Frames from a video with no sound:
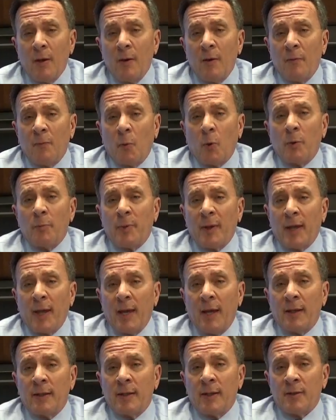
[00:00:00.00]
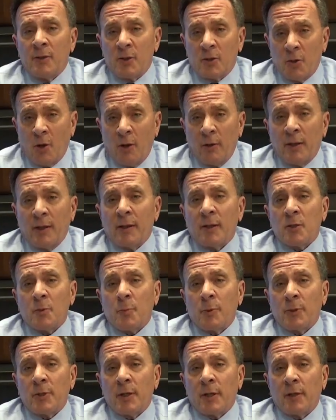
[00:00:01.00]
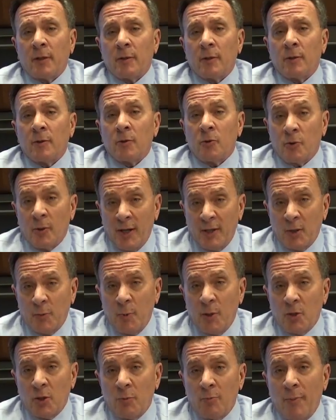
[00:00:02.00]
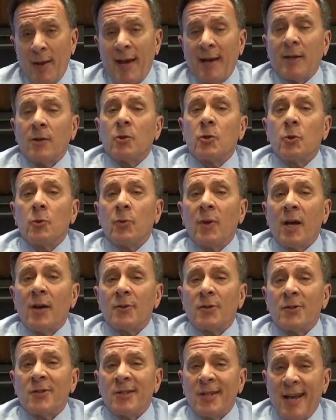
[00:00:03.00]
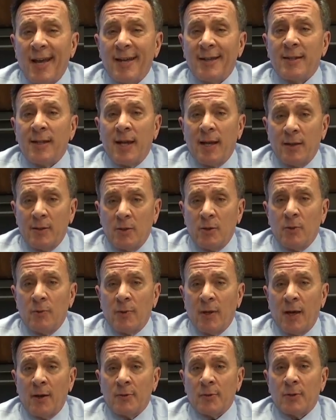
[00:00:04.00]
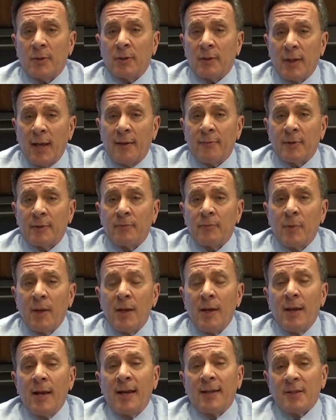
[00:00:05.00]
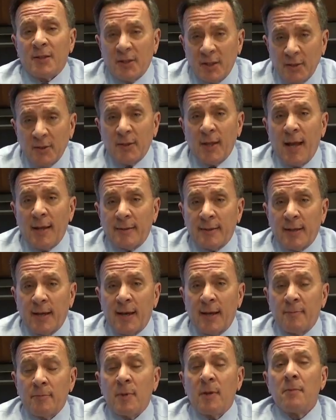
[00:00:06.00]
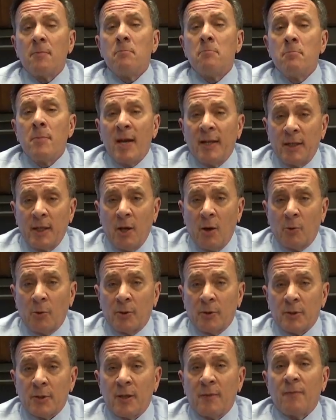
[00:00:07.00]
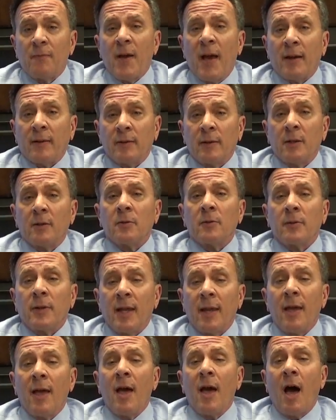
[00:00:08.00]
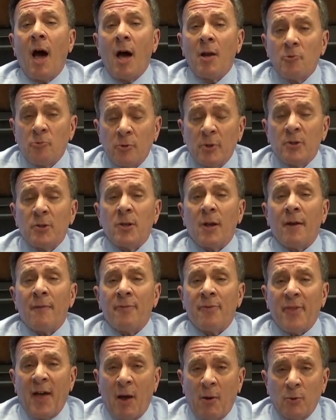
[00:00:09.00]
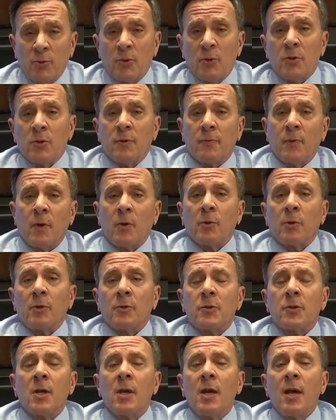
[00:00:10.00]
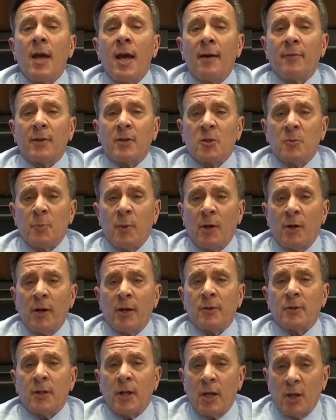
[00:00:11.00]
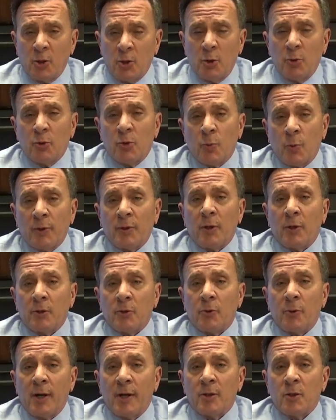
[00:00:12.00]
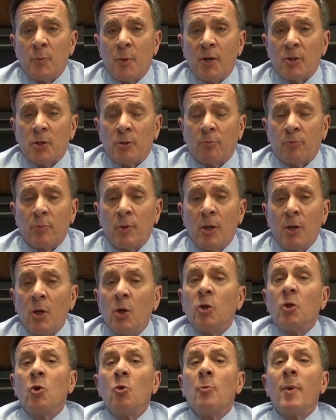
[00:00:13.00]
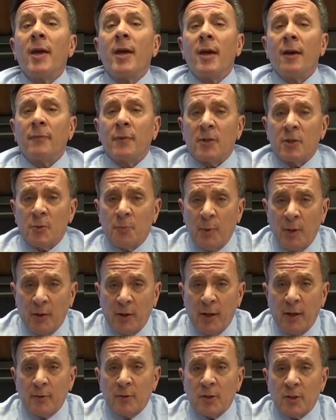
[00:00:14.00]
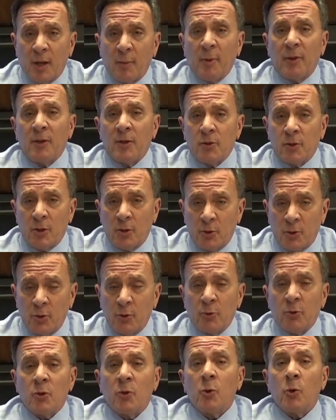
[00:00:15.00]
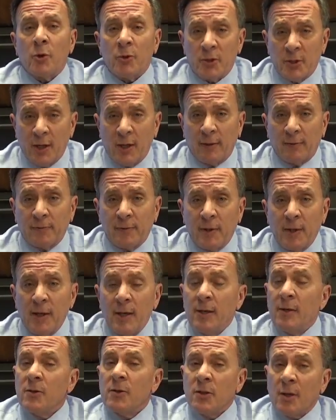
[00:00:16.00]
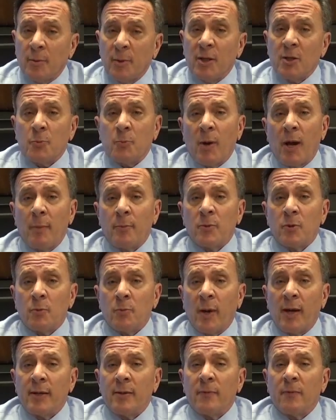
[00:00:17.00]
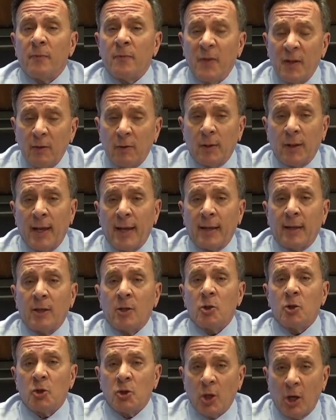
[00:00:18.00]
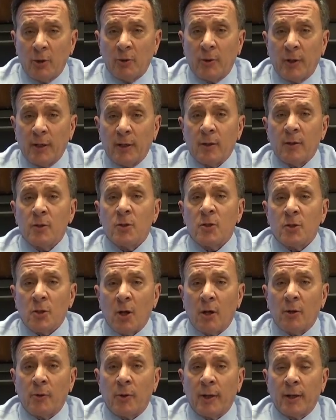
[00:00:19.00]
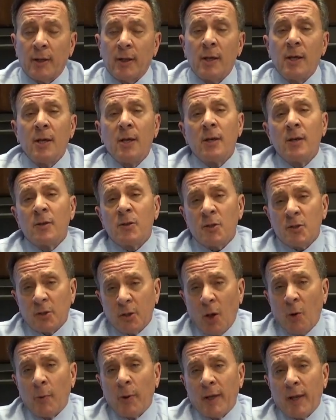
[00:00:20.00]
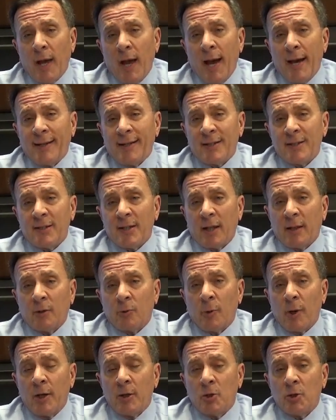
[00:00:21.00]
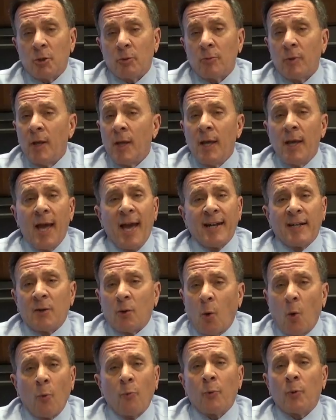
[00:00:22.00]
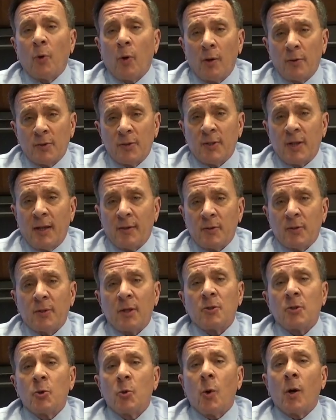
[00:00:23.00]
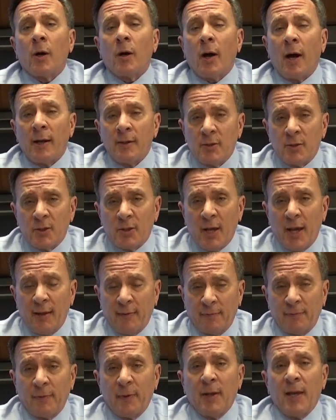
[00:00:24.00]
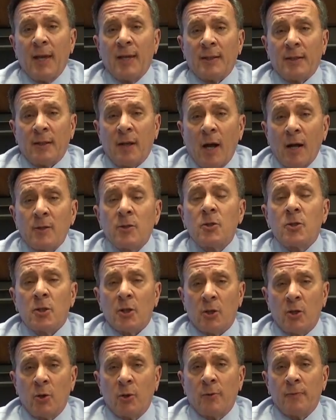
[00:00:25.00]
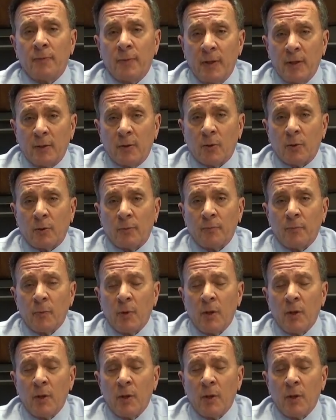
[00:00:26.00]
Ford began installing this particular transmission back in 2010 and 2011, and since that time, many owners, in fact literally hundreds of thousands of owners, have experienced issues with their transmission. You may have experienced some of these issues yourself. Some of these problems might feel like shuddering, stuttering, slowing on acceleration, and an overall sense that you are unsafe in an unsecure vehicle.